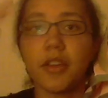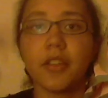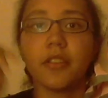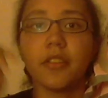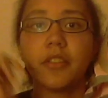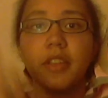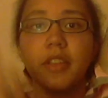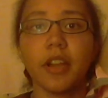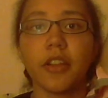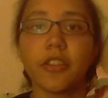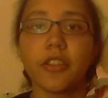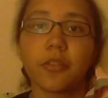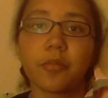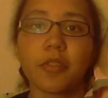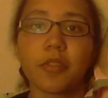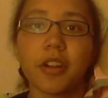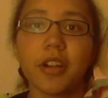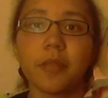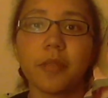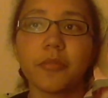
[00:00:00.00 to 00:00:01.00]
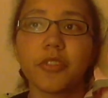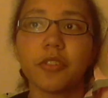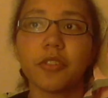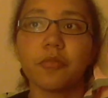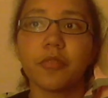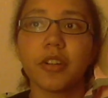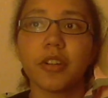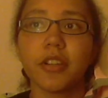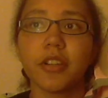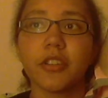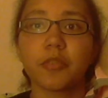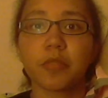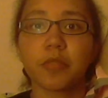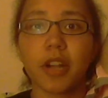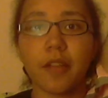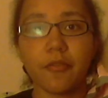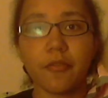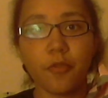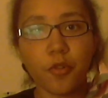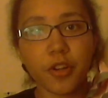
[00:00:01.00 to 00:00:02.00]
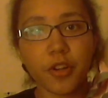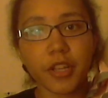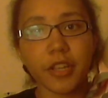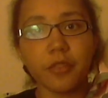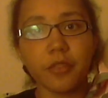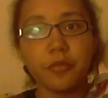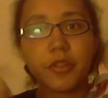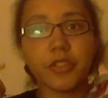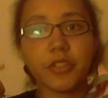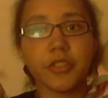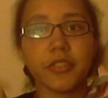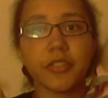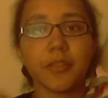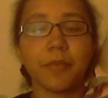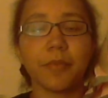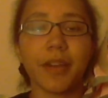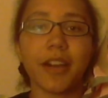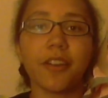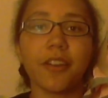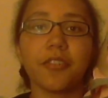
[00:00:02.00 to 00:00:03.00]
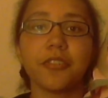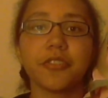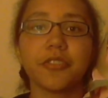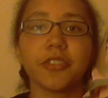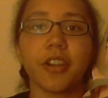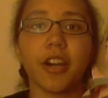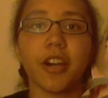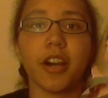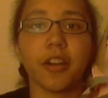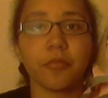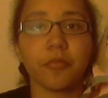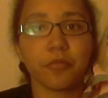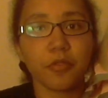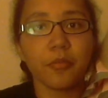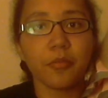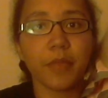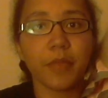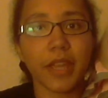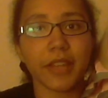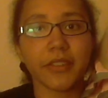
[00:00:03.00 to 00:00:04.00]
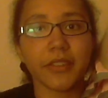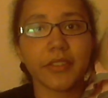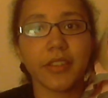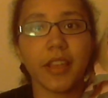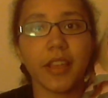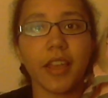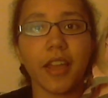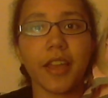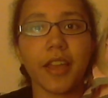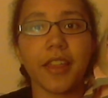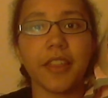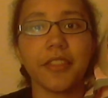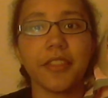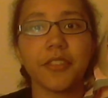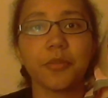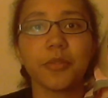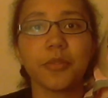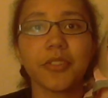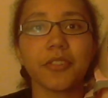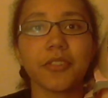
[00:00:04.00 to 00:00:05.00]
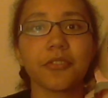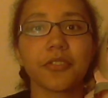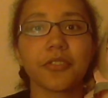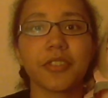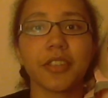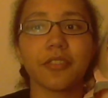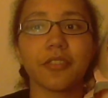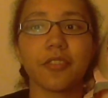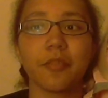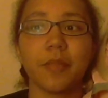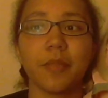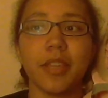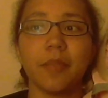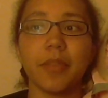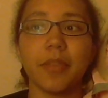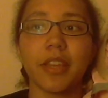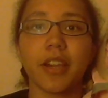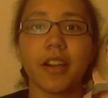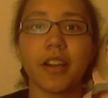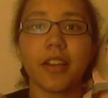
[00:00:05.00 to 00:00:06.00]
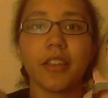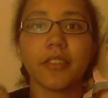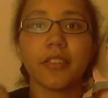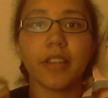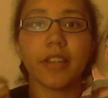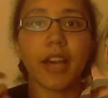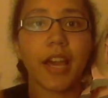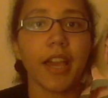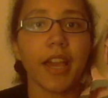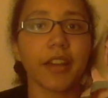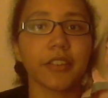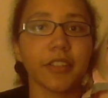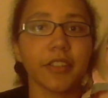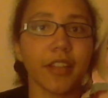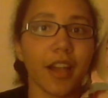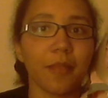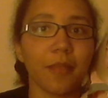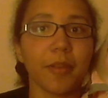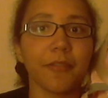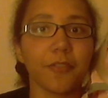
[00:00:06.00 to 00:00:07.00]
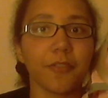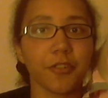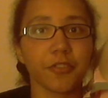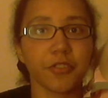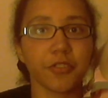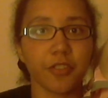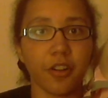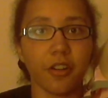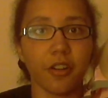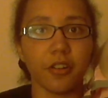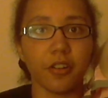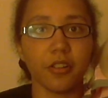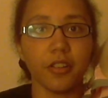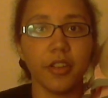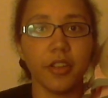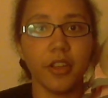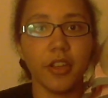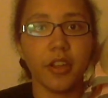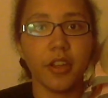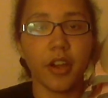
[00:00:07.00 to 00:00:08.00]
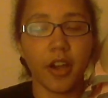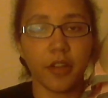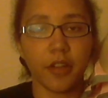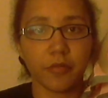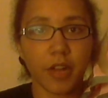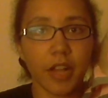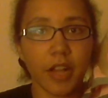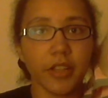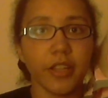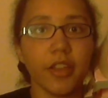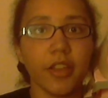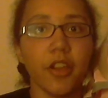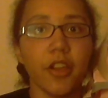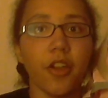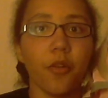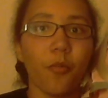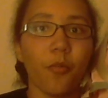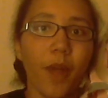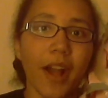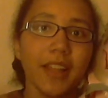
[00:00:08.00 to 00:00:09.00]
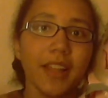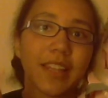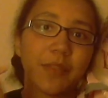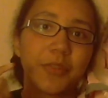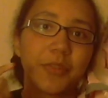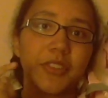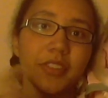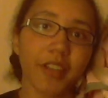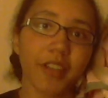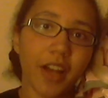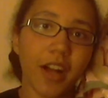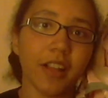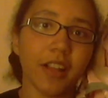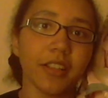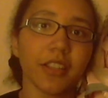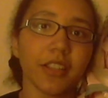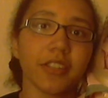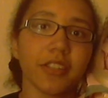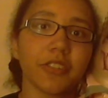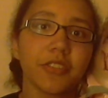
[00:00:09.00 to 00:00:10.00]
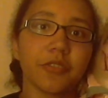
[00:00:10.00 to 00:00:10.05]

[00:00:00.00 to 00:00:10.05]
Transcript: The other prompt was prompt 40, which is about roommates, and this was interesting for me because I actually got my first doll, Raleigh, while I was in college.